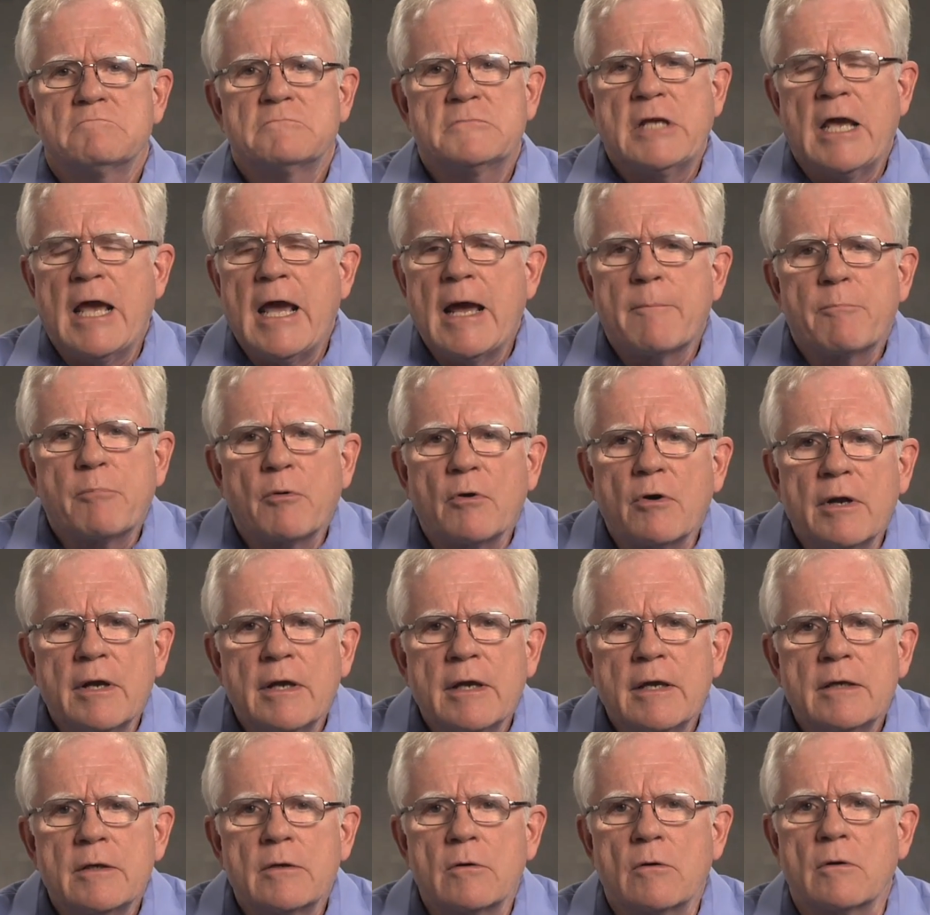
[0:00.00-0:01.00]

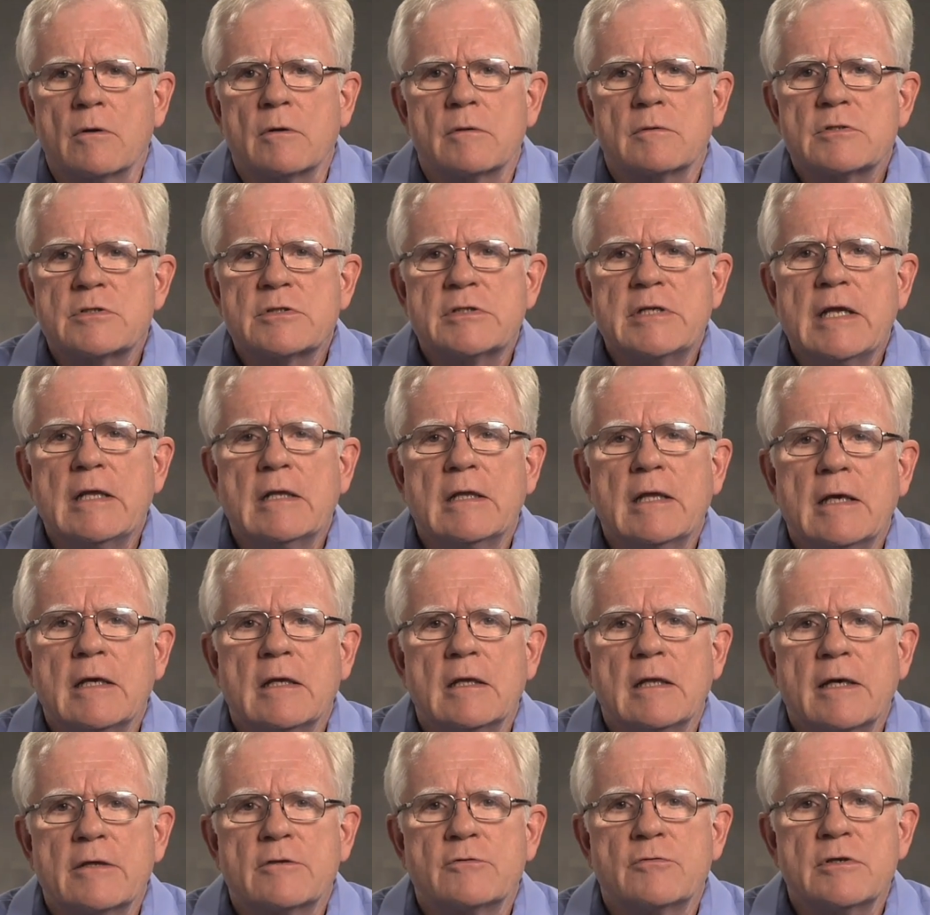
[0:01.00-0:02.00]
tampering or stealing
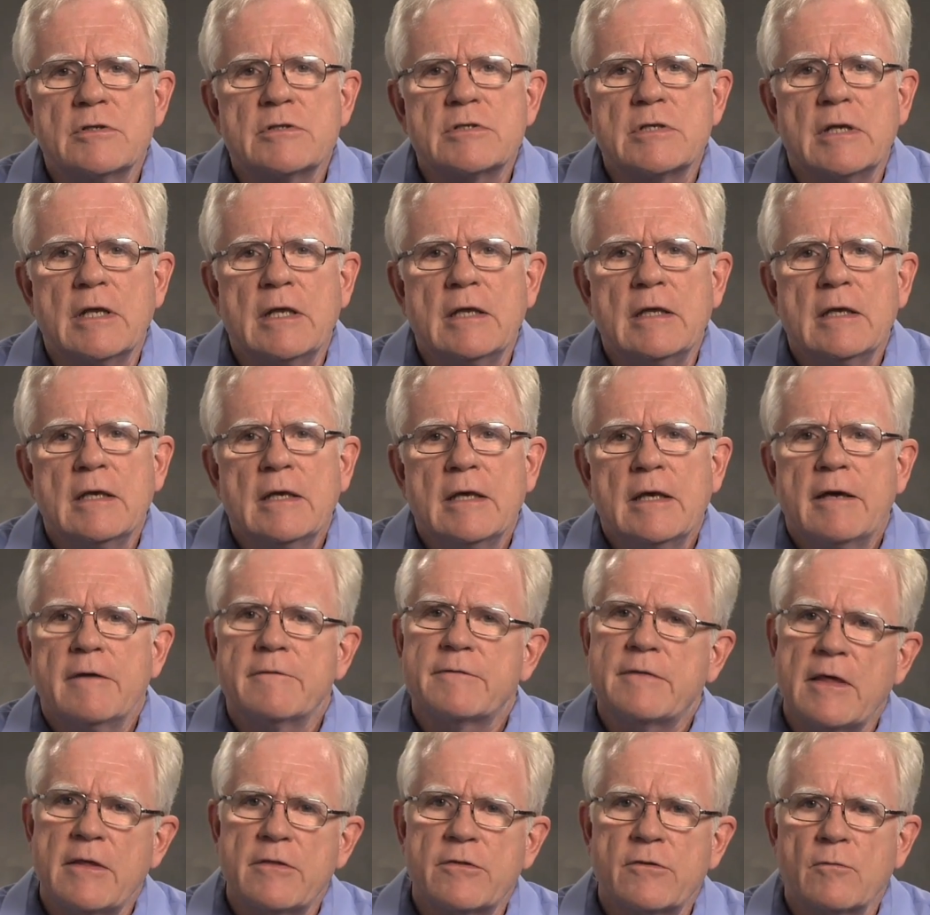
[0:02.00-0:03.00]
electricity,
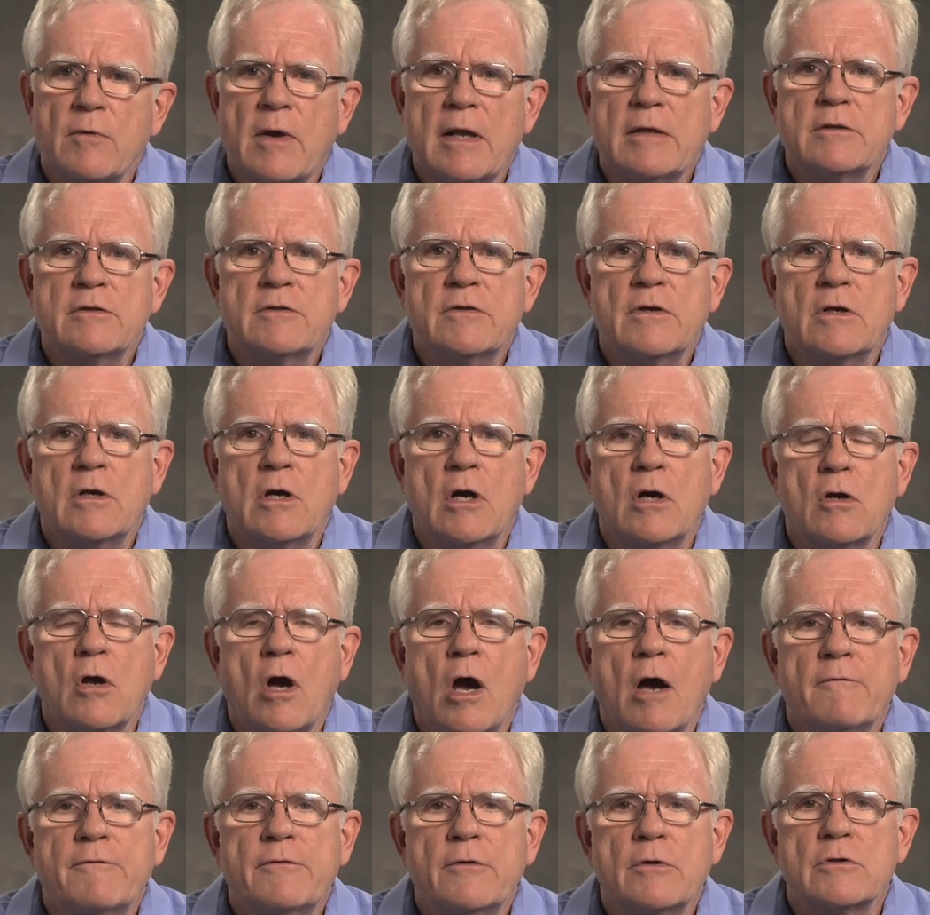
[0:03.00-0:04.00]
if they threaten to cut
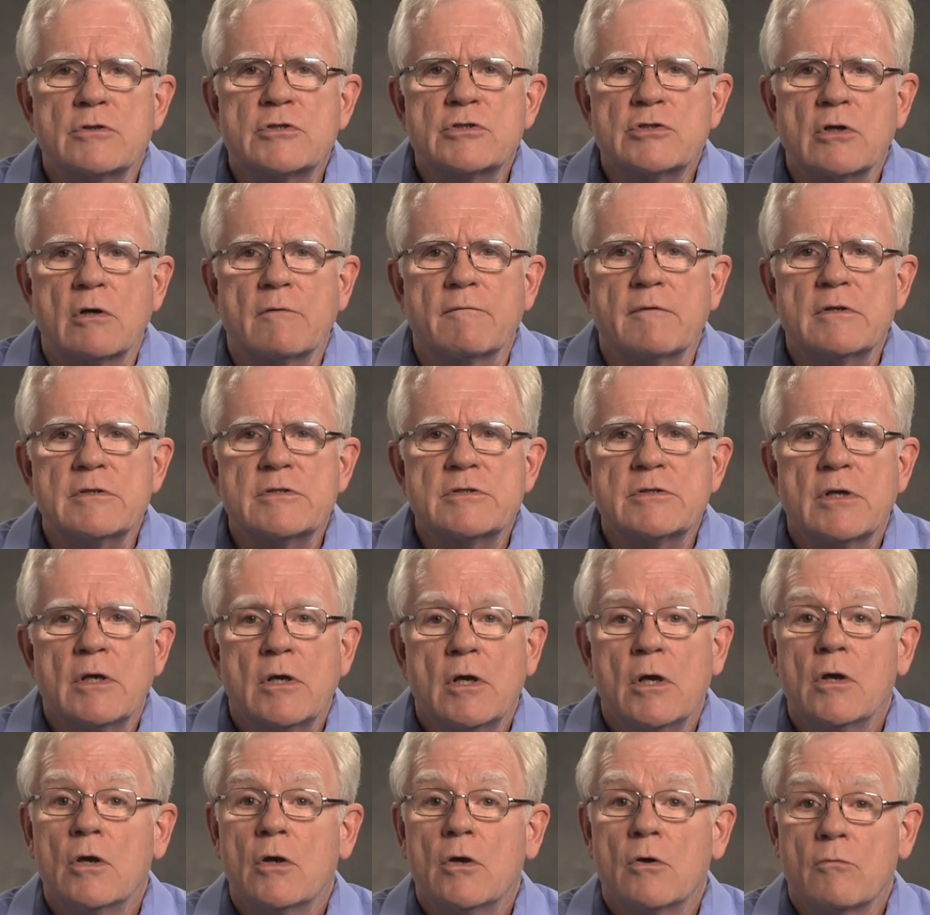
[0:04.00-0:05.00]
off your service,
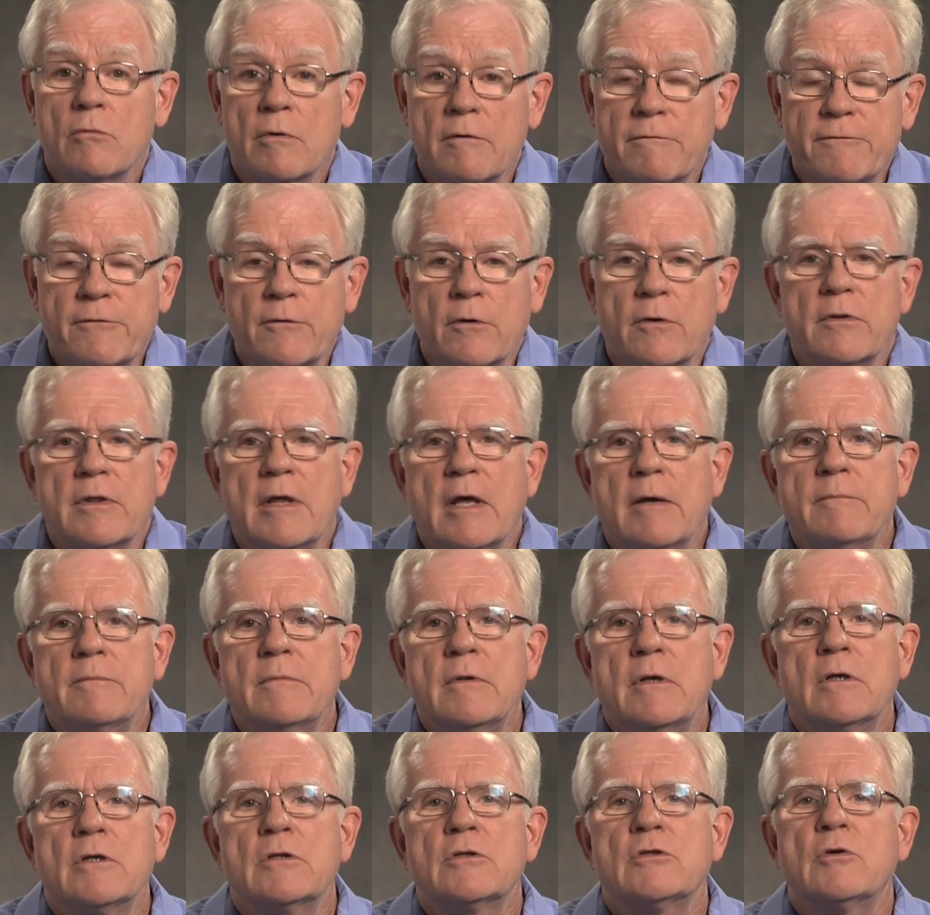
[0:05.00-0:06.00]
refer
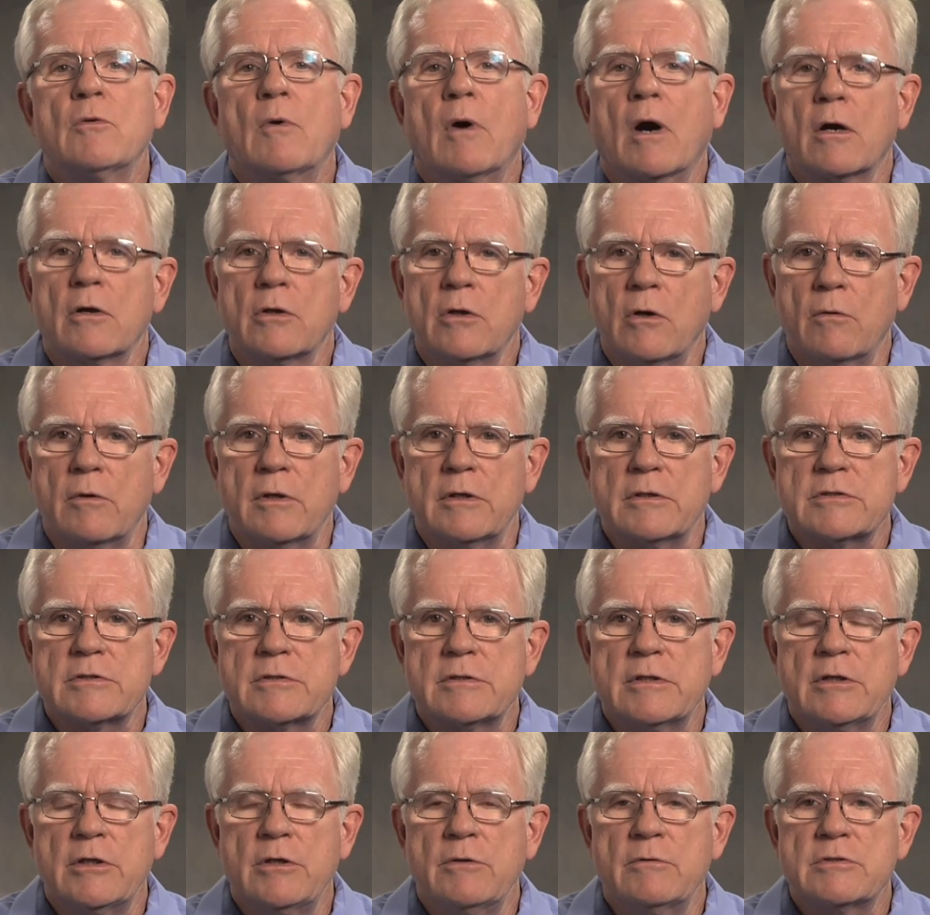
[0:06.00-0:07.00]
them to our notice
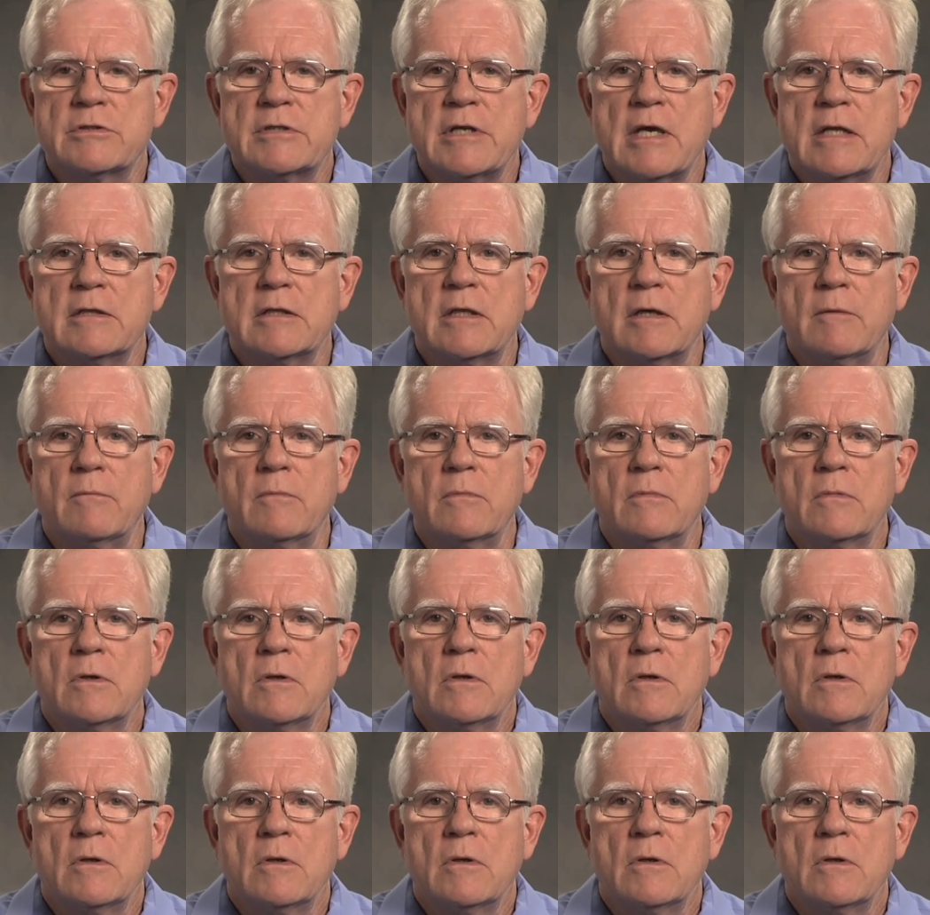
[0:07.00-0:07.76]
that you sent them.